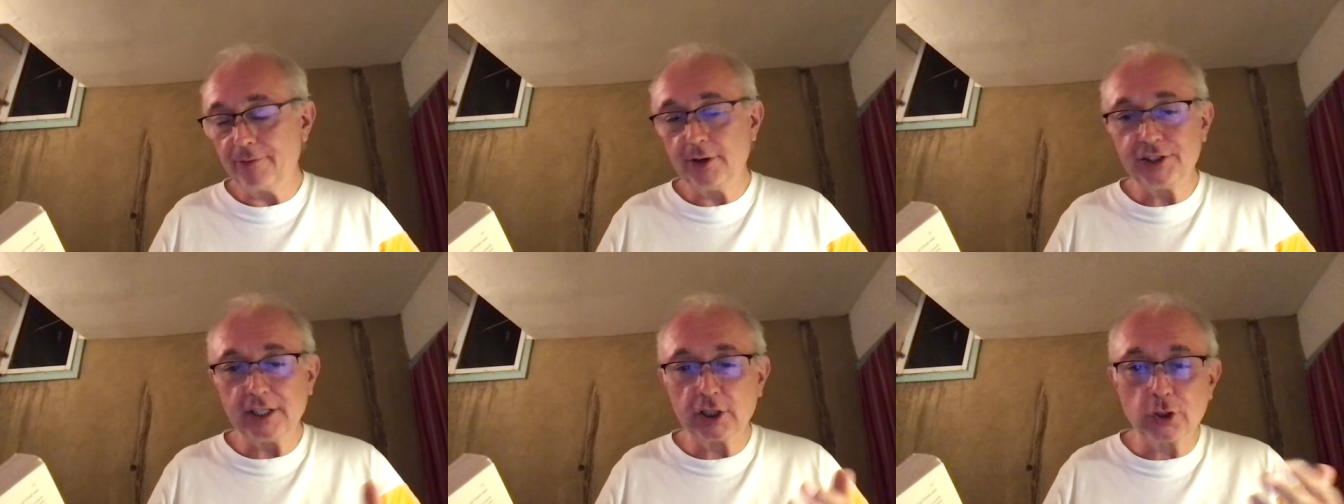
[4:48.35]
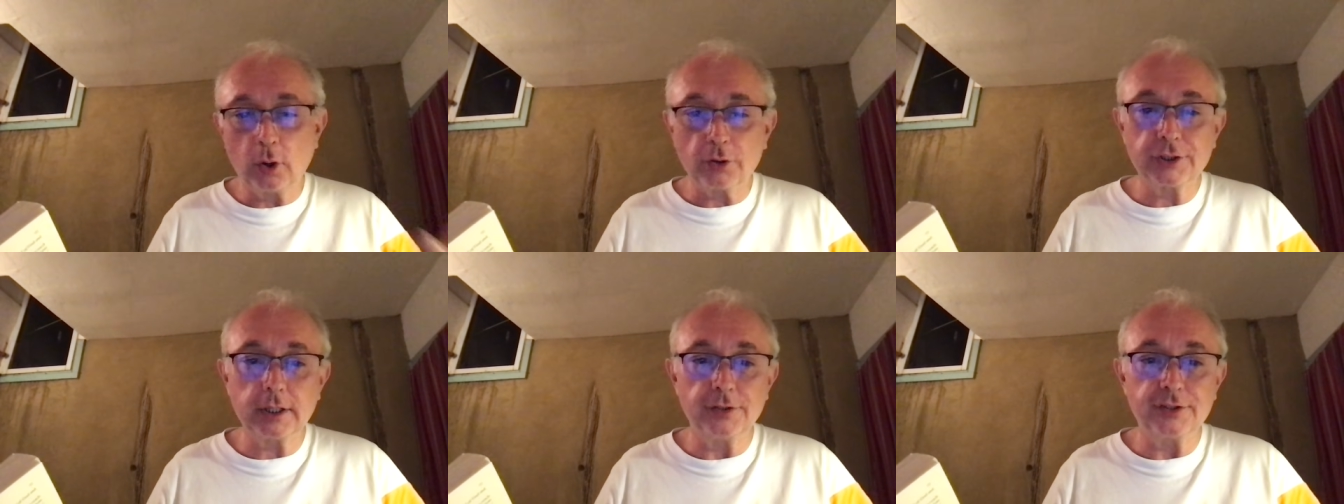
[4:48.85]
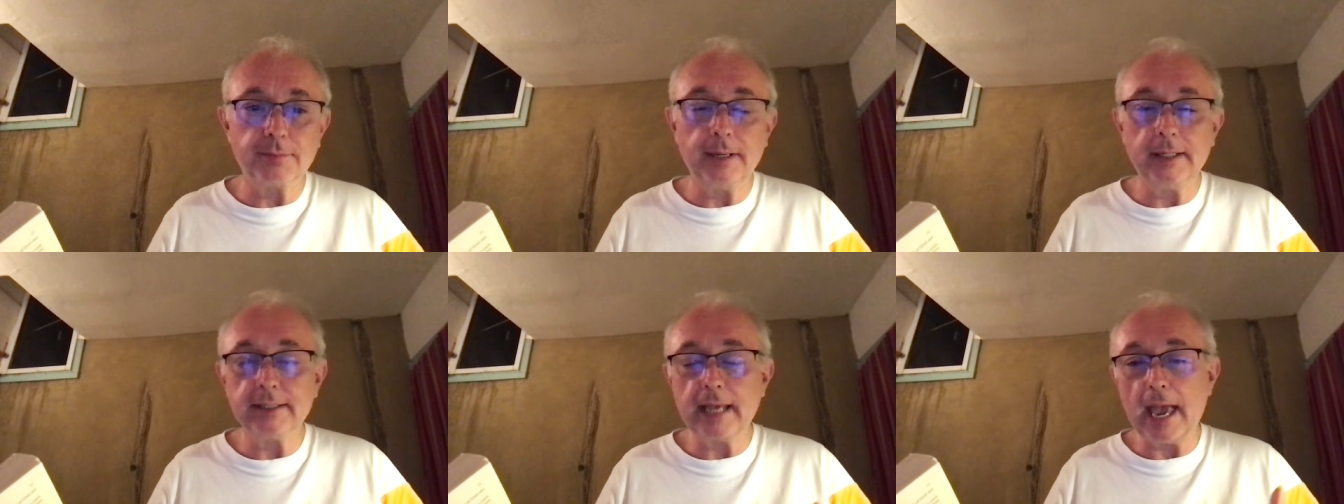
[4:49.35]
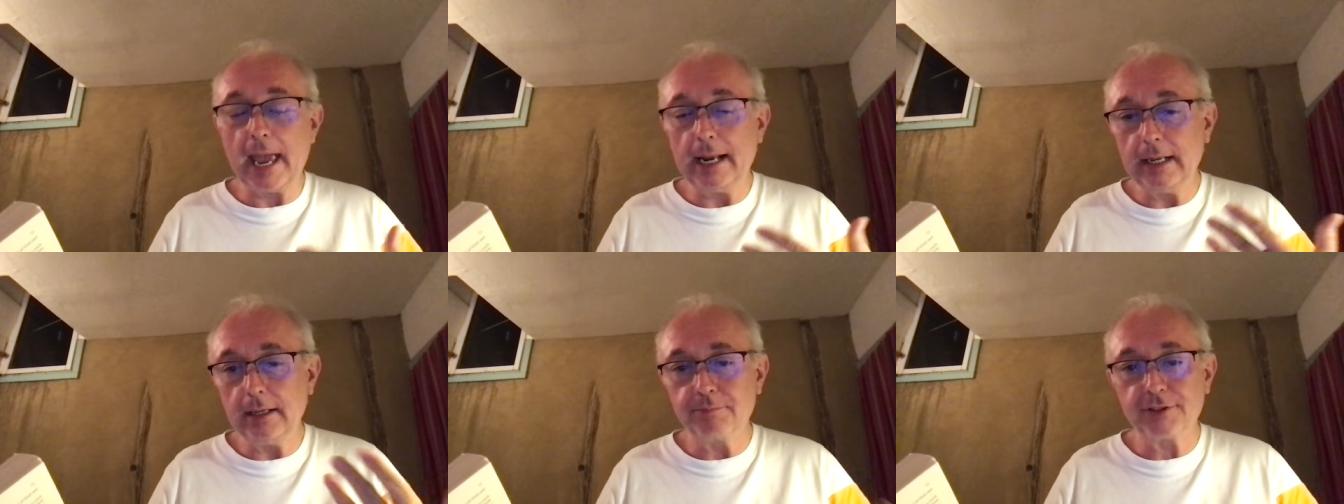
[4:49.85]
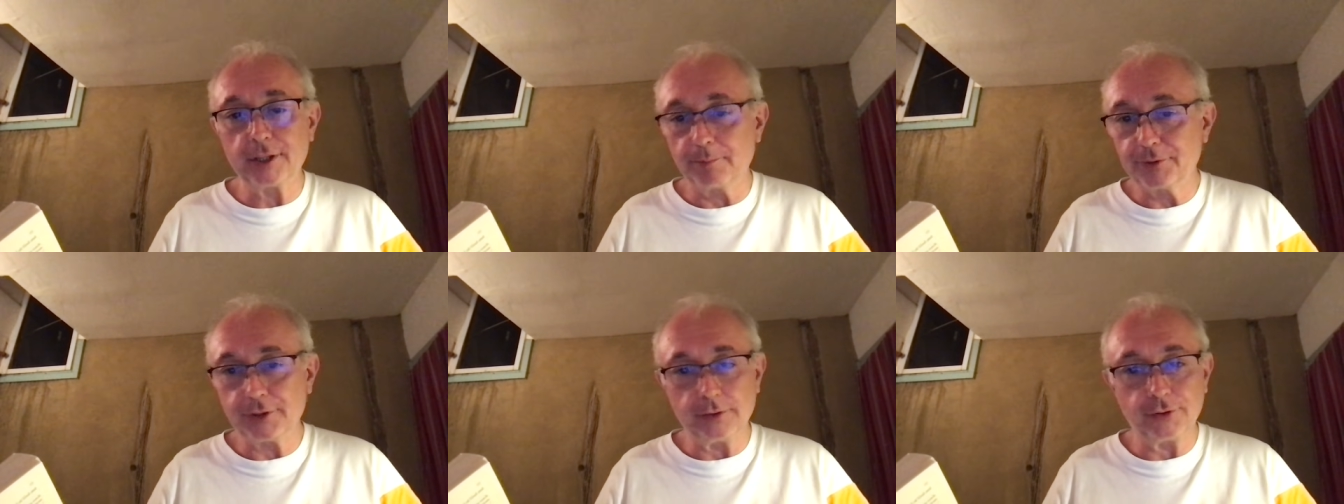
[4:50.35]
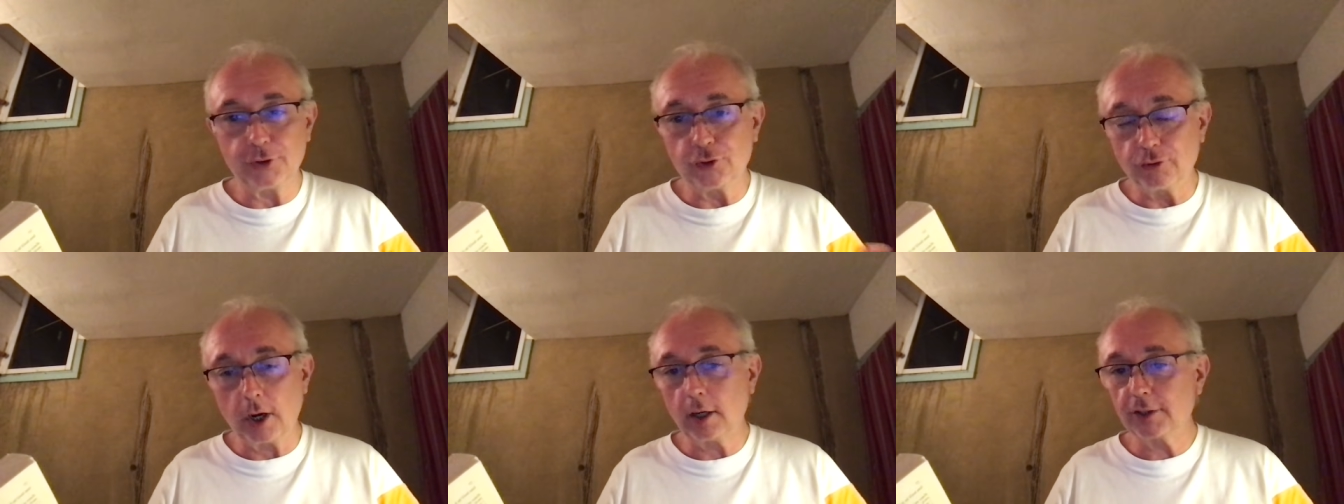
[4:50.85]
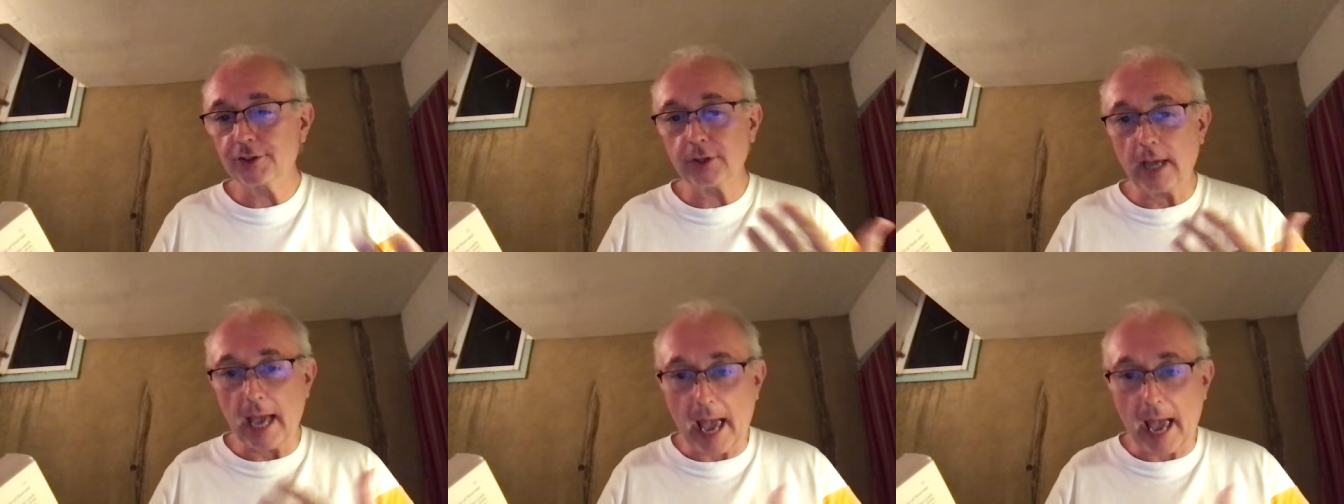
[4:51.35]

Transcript: First, intoxicants means any substance, drugs,